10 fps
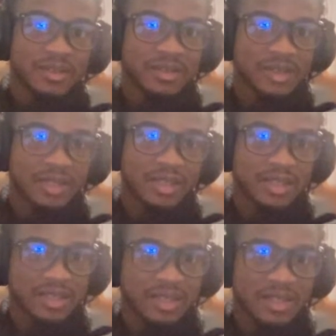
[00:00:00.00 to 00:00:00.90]
gonna be on
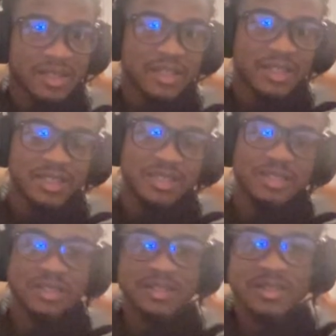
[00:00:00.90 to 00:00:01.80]
the team, but I don't think they were
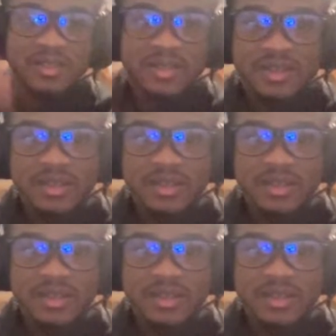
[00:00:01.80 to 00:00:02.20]
signed him yet.